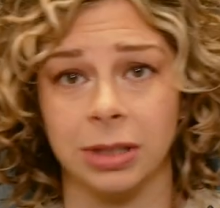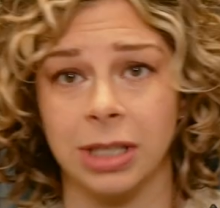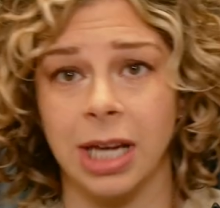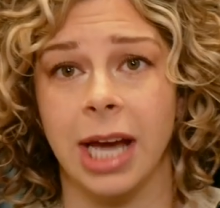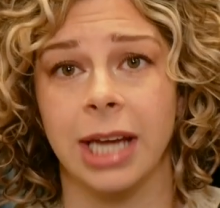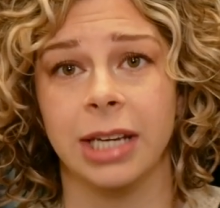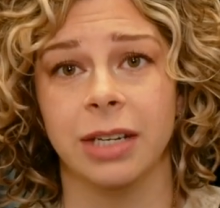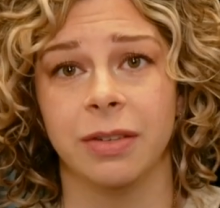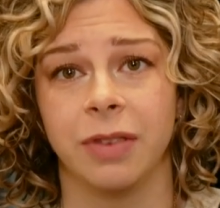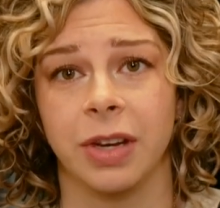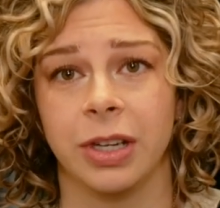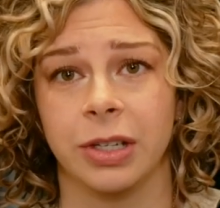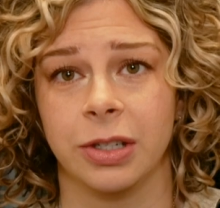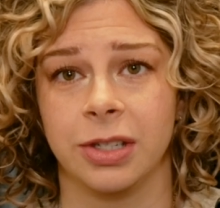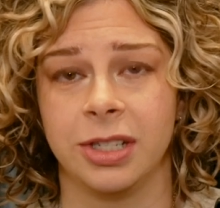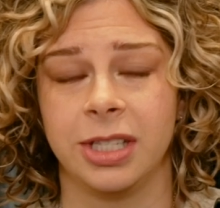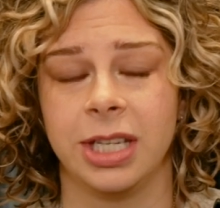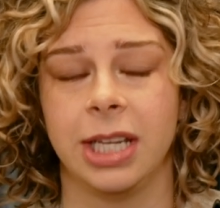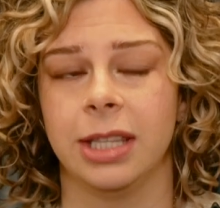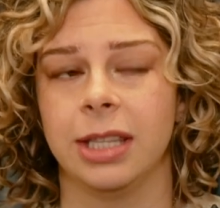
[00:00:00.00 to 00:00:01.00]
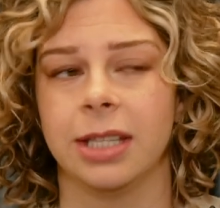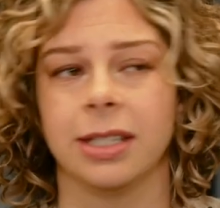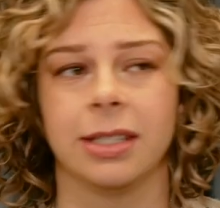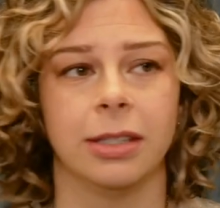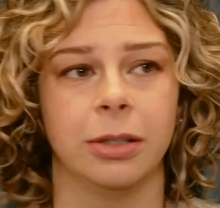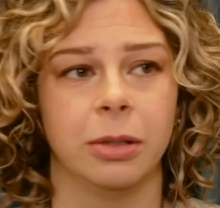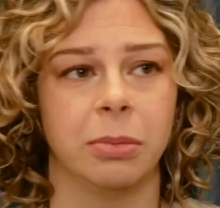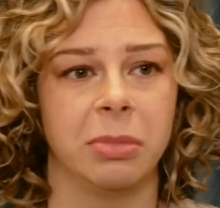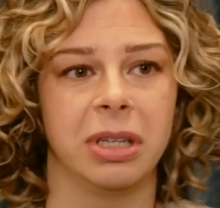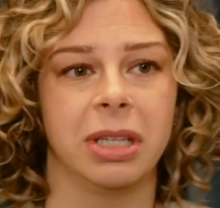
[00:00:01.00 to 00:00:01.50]
kind of understand this a
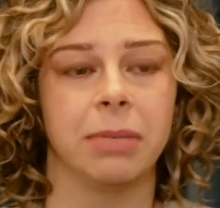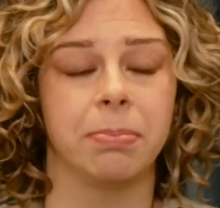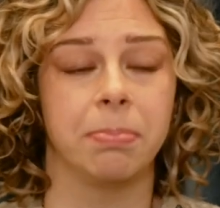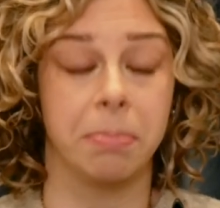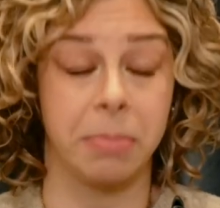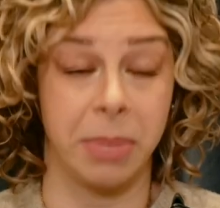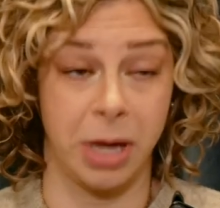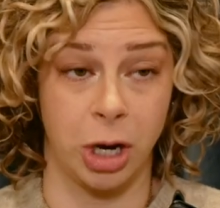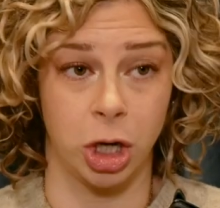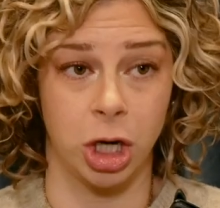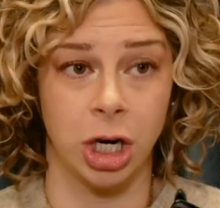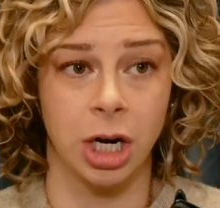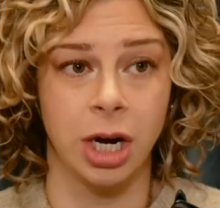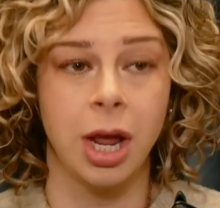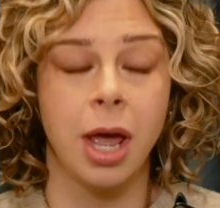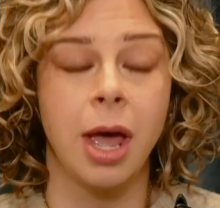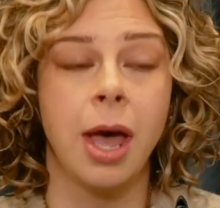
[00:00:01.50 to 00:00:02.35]
little bit better.